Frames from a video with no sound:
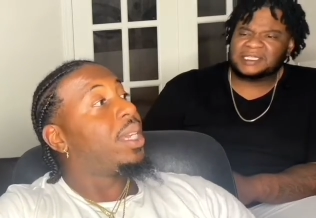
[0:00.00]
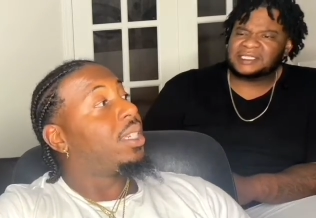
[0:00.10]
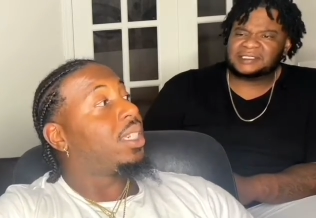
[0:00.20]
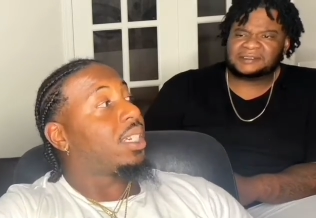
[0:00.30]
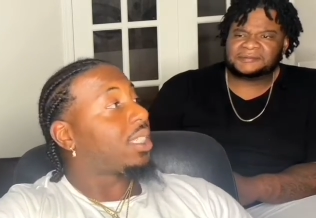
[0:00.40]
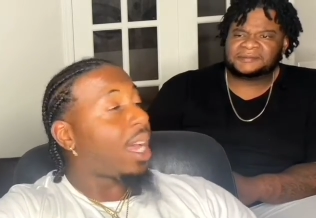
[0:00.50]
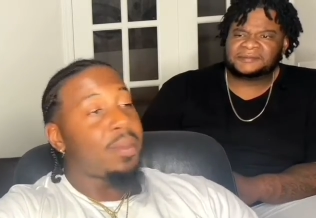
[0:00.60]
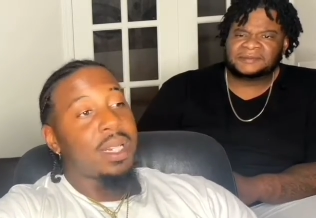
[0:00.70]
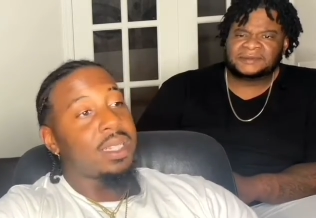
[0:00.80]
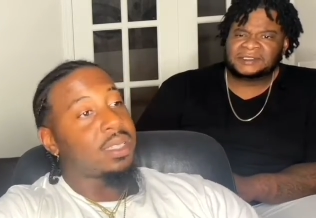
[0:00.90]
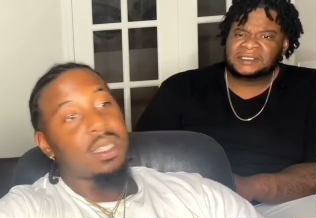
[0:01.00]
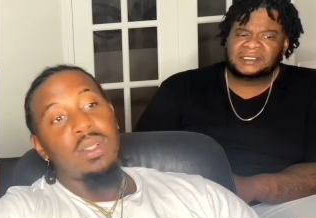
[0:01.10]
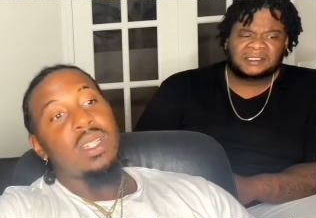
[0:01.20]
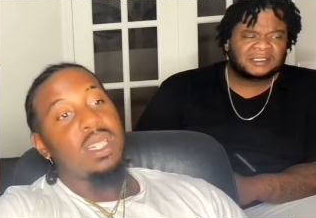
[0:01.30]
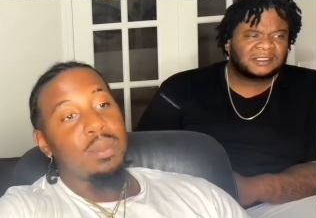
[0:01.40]
Speaker 1: in jail. Child molesters
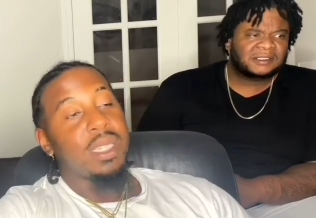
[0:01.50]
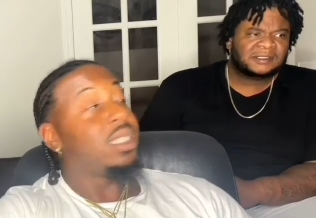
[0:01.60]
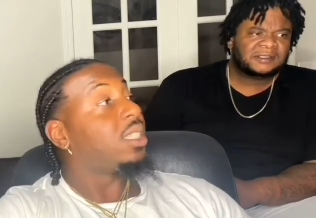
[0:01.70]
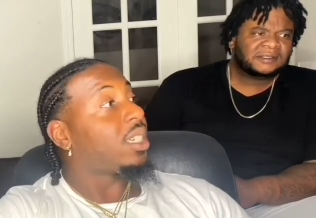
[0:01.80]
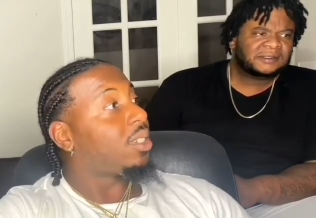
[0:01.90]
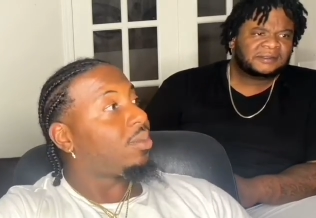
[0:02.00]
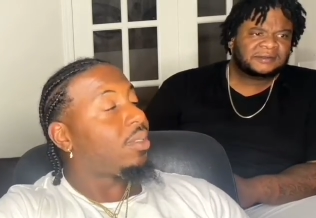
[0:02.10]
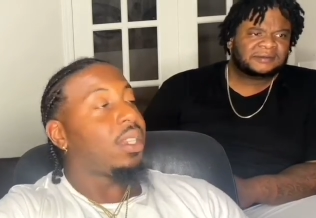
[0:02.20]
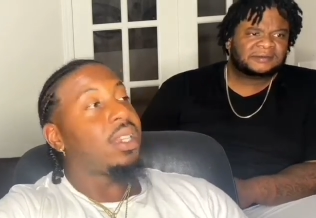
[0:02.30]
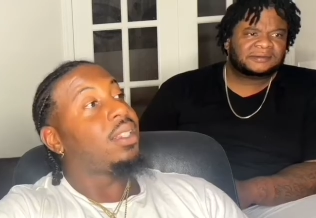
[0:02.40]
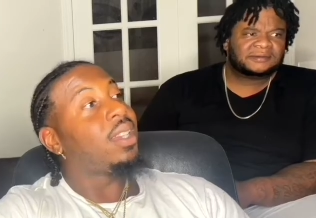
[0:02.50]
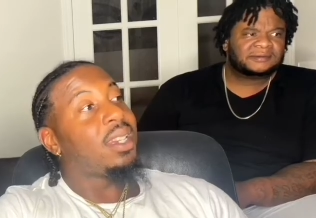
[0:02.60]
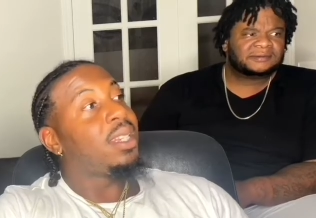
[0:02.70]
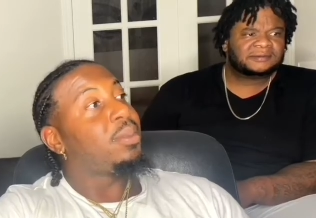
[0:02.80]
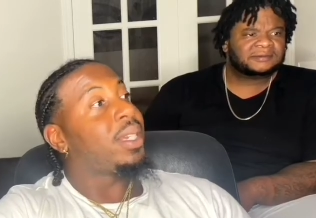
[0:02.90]
don't need to be in jail. They
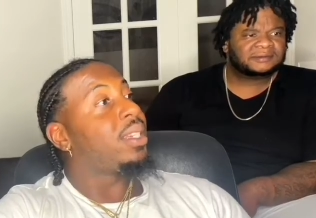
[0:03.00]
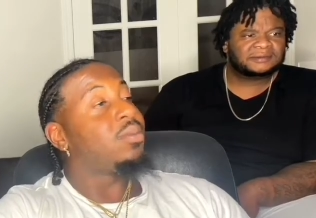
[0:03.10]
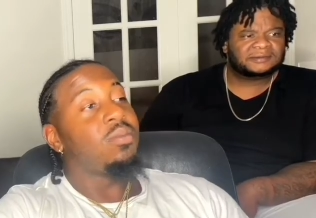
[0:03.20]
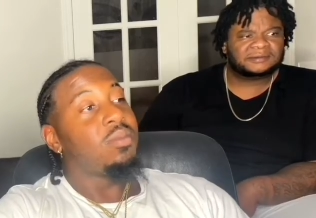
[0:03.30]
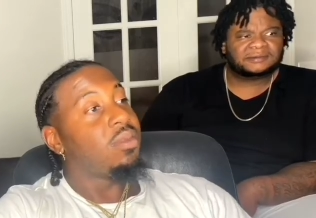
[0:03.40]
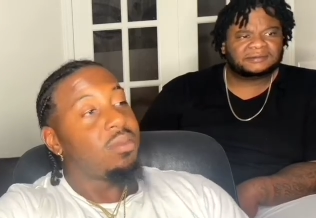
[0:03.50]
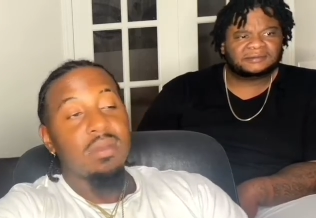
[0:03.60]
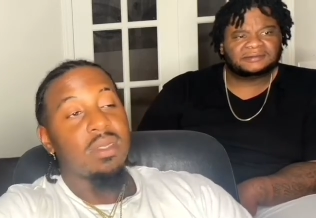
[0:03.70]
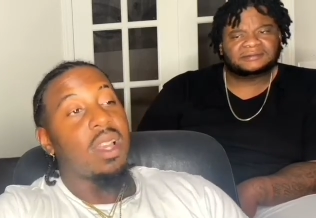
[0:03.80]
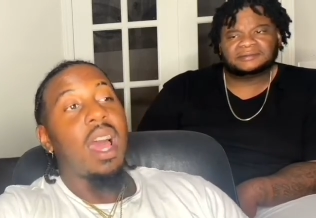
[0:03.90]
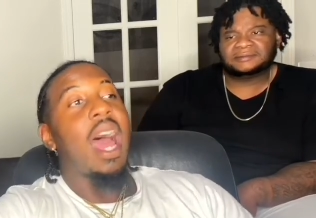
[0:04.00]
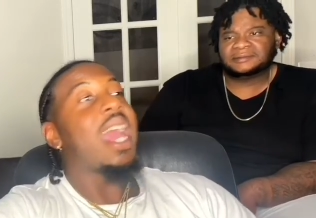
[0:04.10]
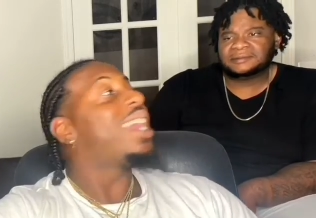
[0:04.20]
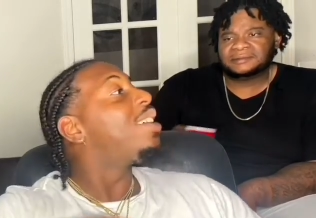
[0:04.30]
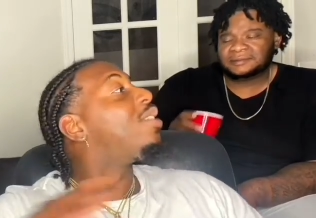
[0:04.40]
need to be. I
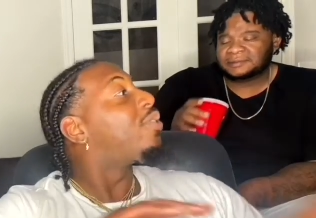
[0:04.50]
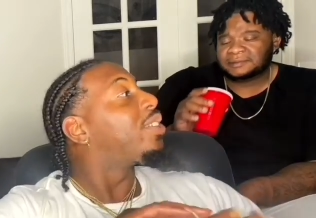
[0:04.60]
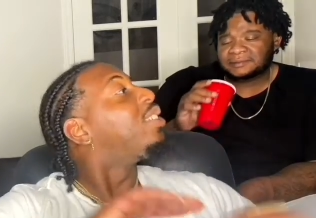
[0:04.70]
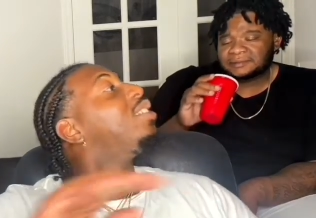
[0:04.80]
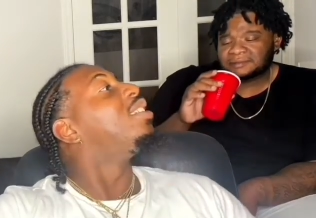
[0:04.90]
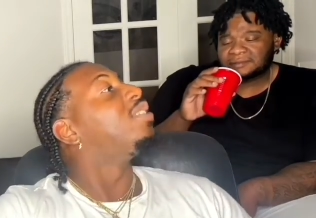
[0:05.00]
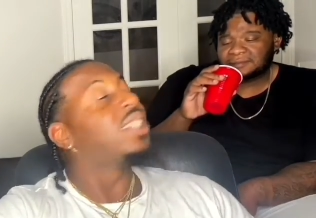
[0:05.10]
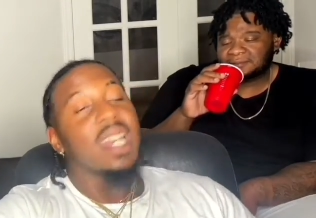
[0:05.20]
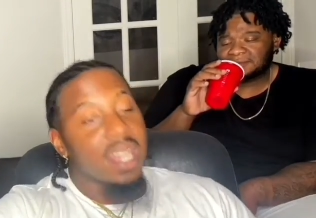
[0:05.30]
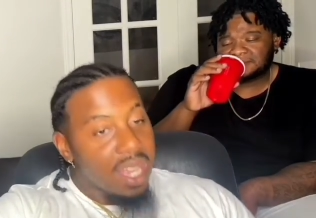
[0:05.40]
ain't even gonna even say,